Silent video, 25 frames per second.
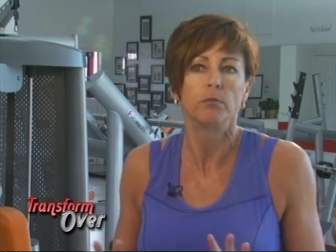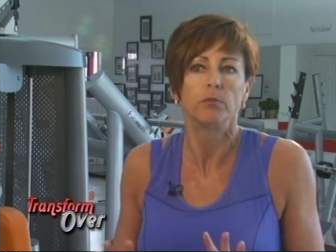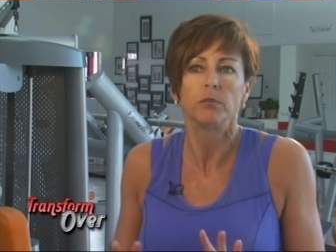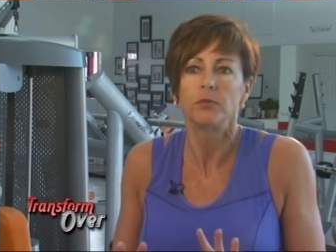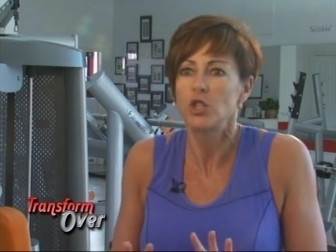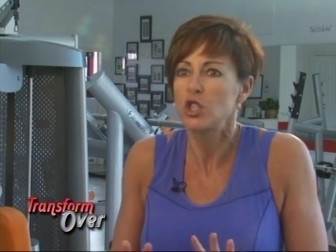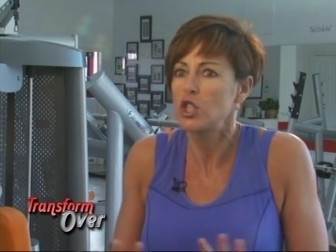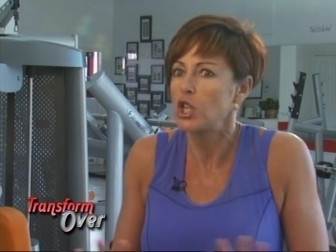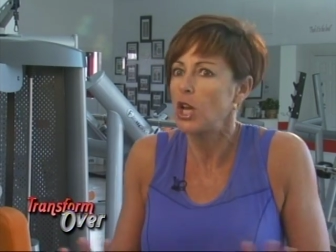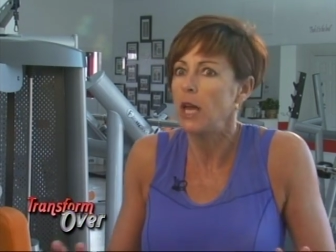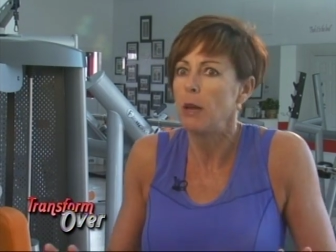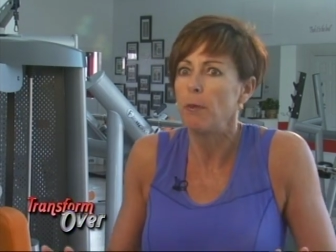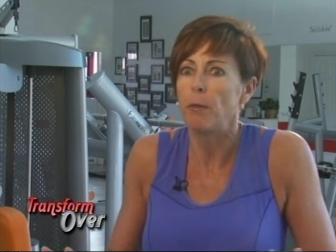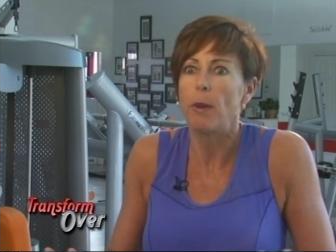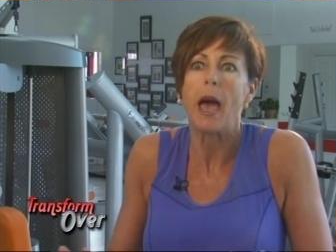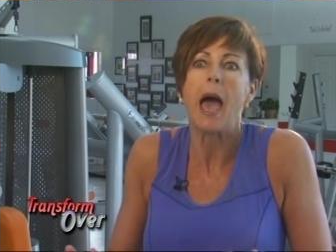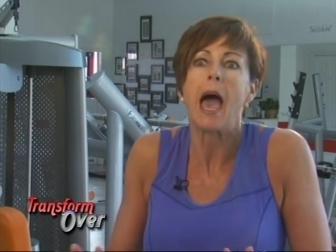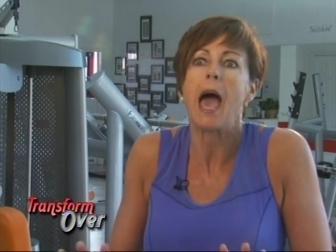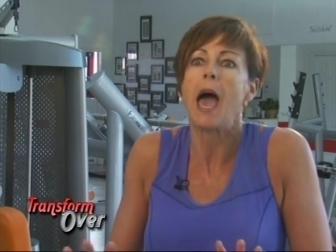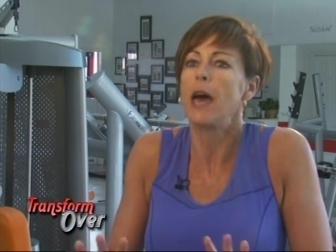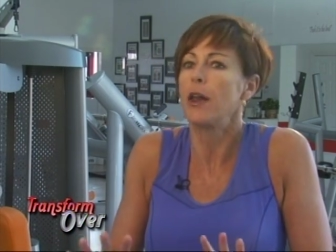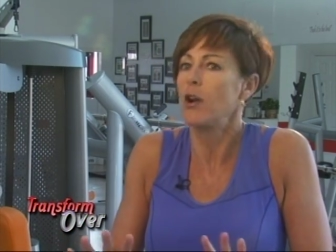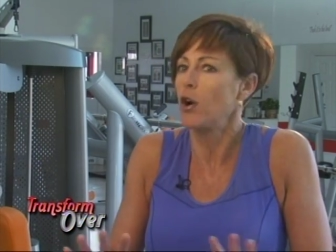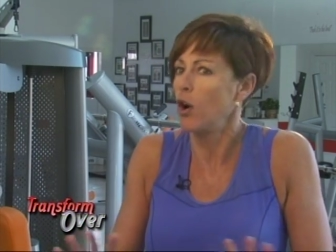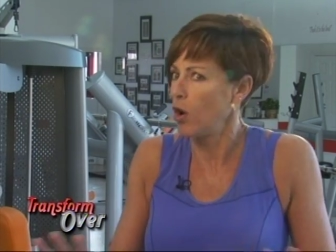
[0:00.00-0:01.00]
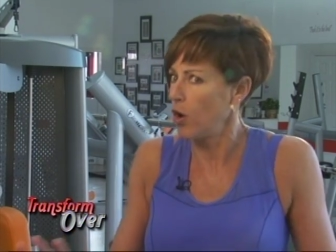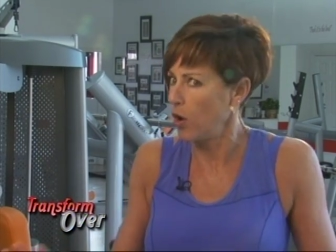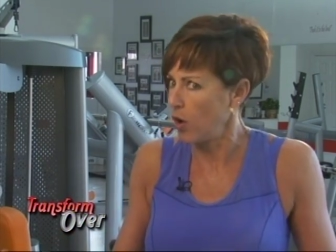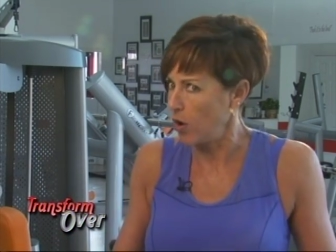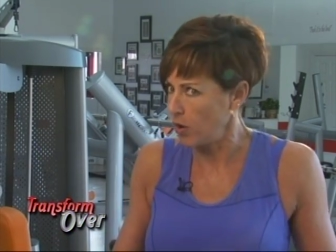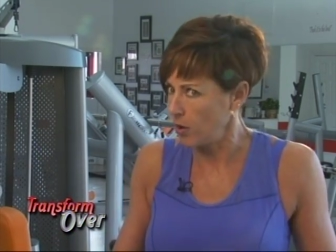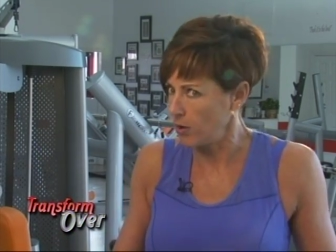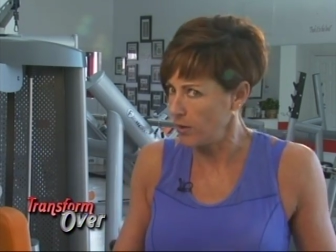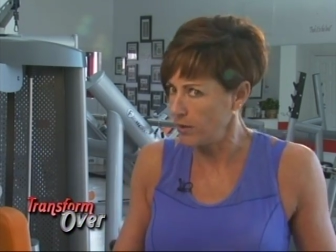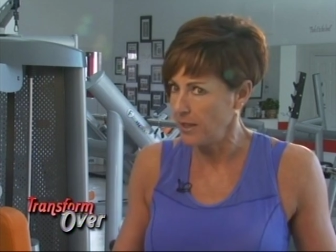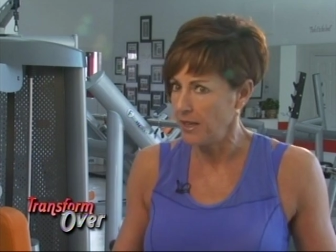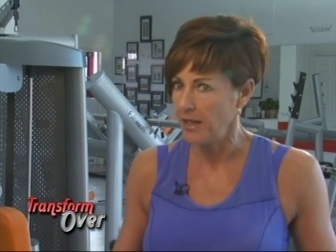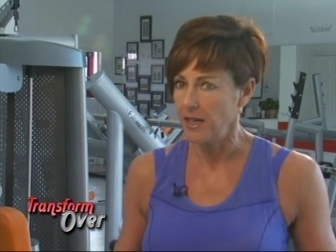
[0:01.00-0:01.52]
shape at
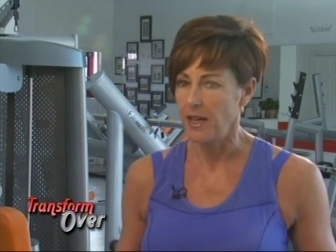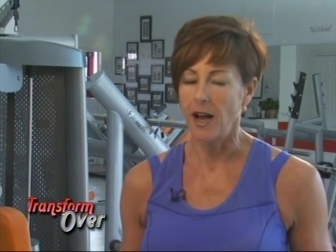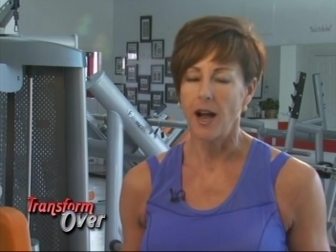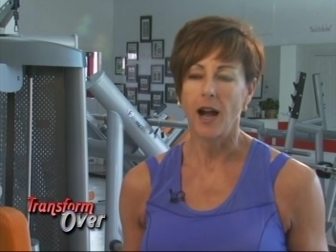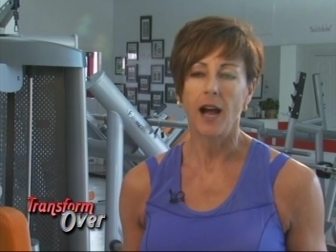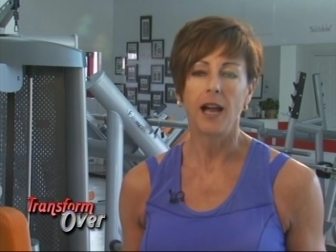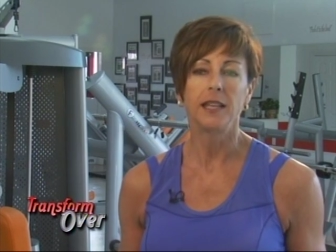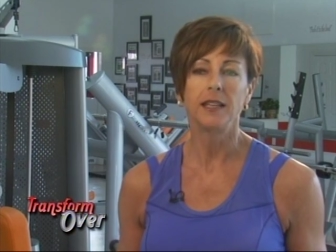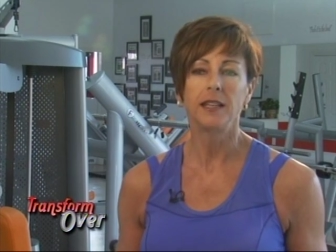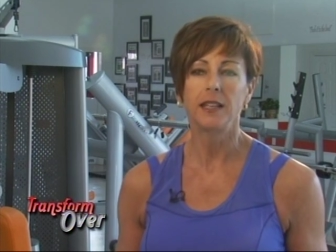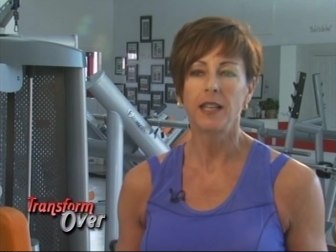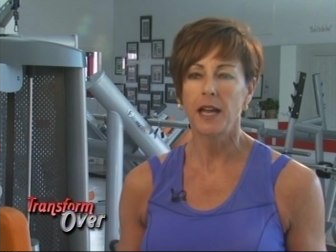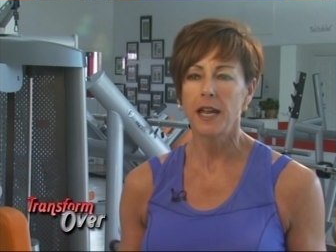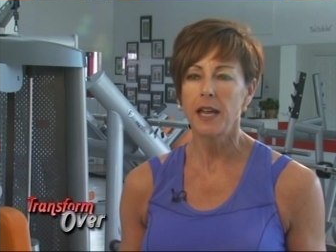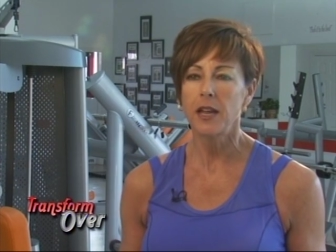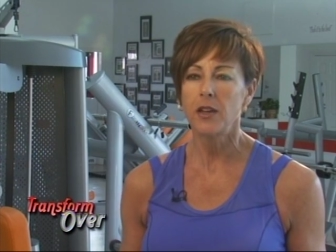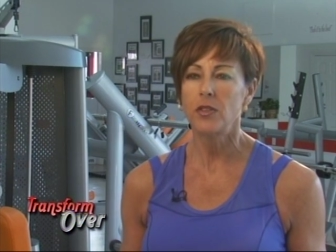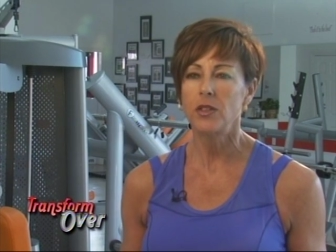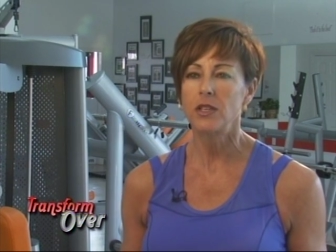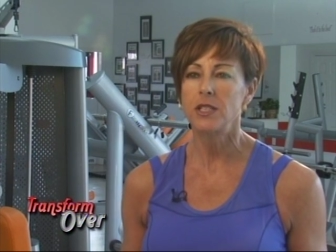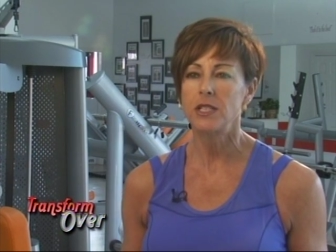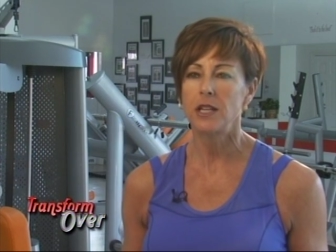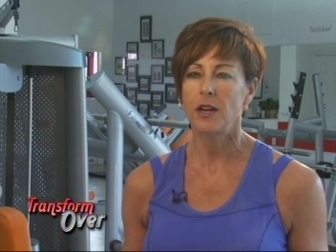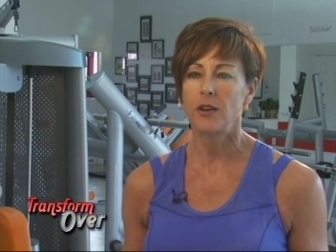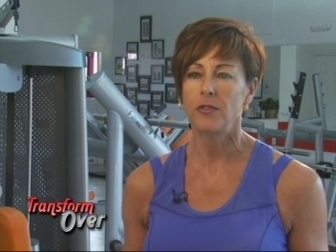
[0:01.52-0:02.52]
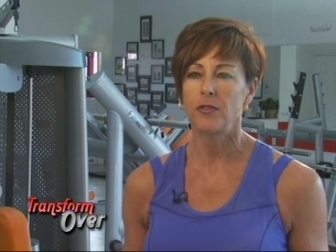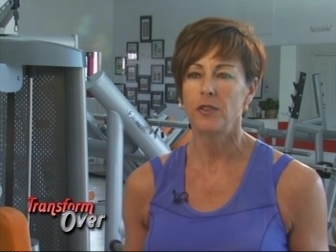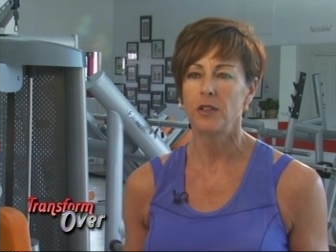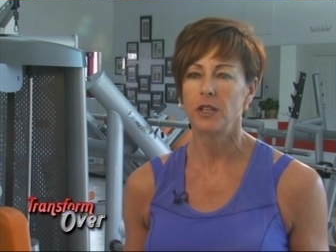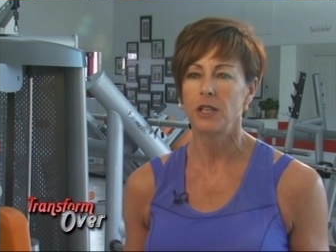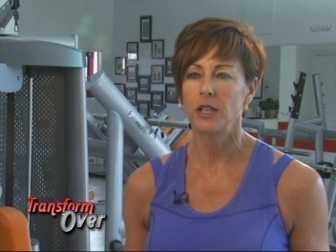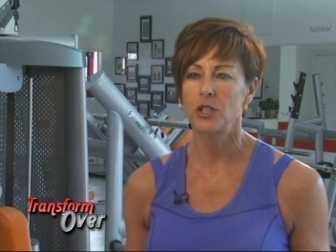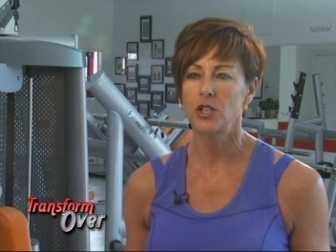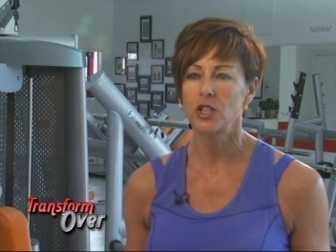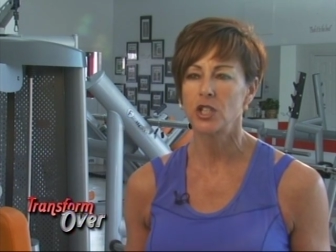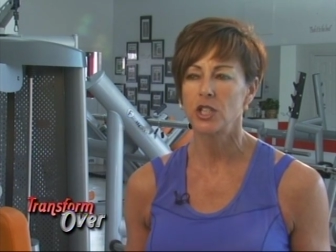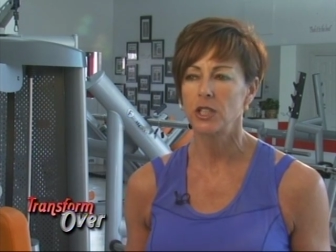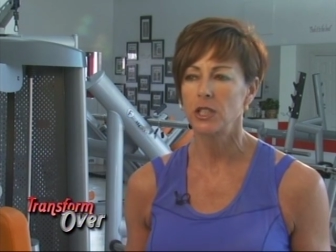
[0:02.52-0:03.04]
all. I like the
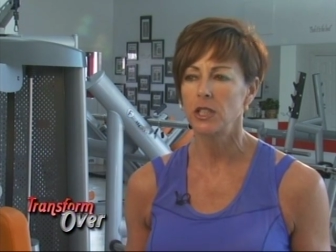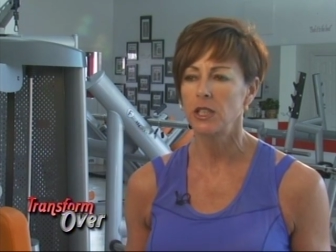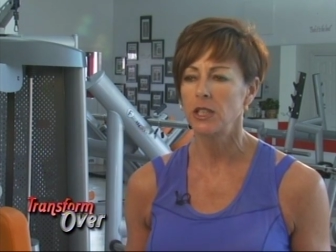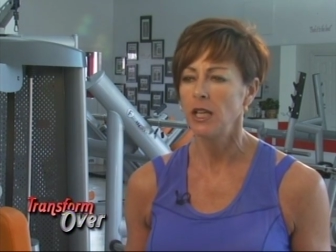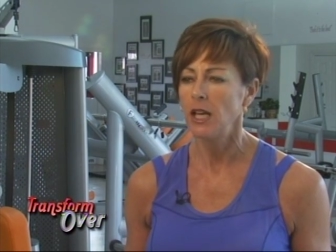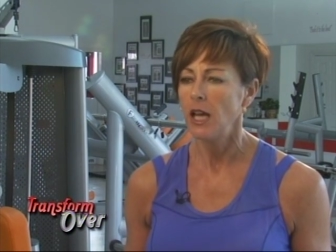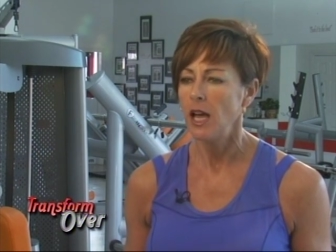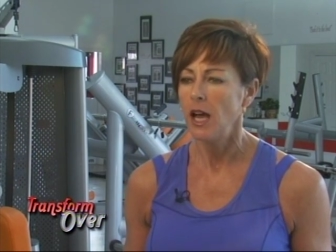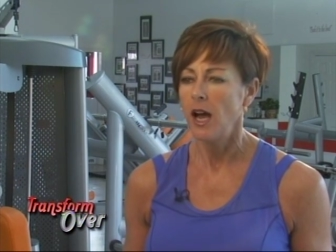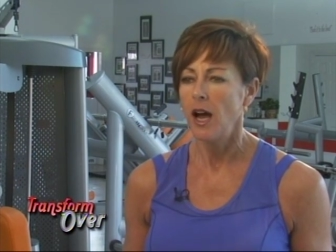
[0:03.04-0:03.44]
definition.